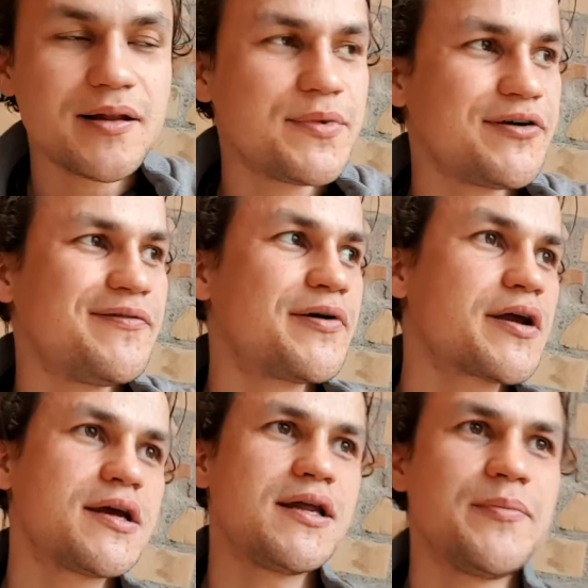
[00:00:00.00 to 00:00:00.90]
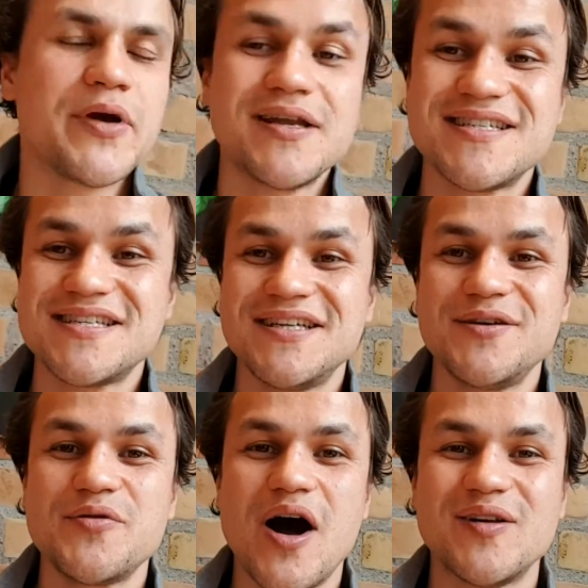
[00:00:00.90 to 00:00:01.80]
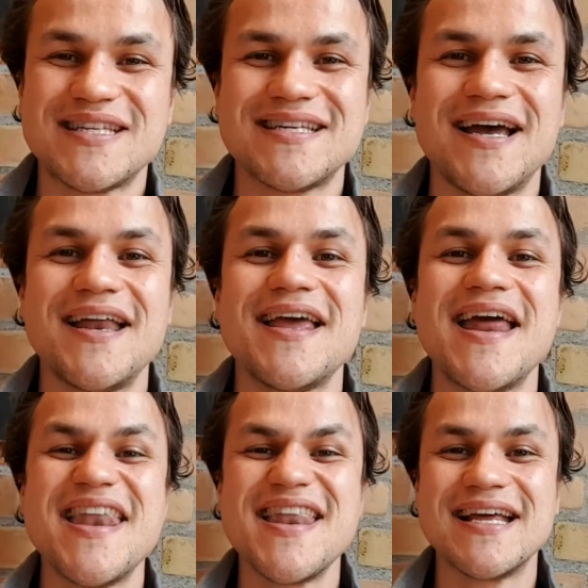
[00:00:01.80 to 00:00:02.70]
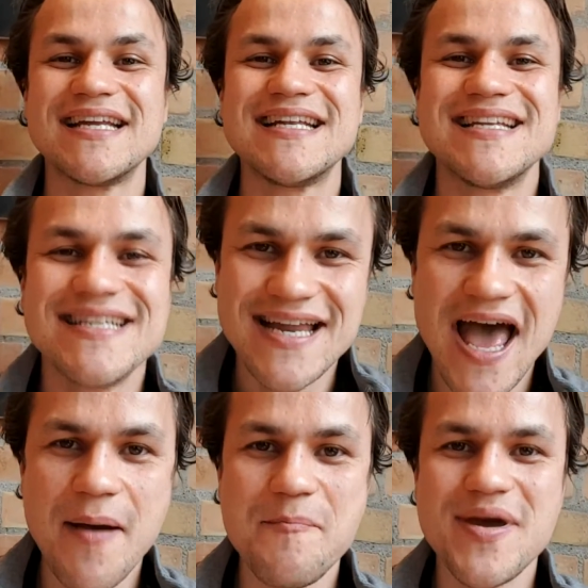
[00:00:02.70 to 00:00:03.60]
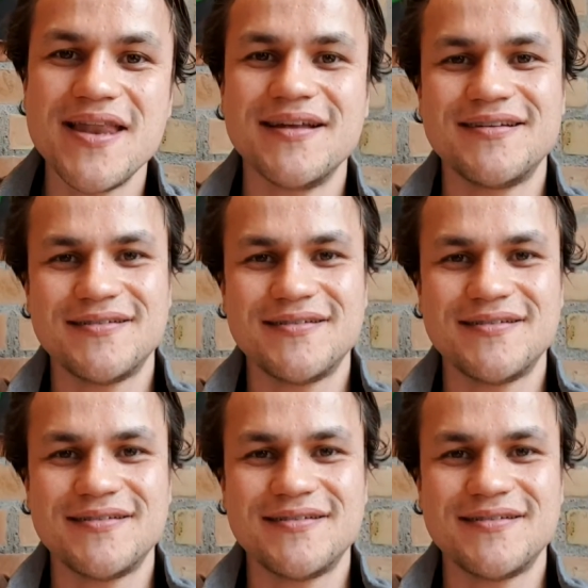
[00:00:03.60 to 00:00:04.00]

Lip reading: little bit of work and I'm gonna see you outside in a minute.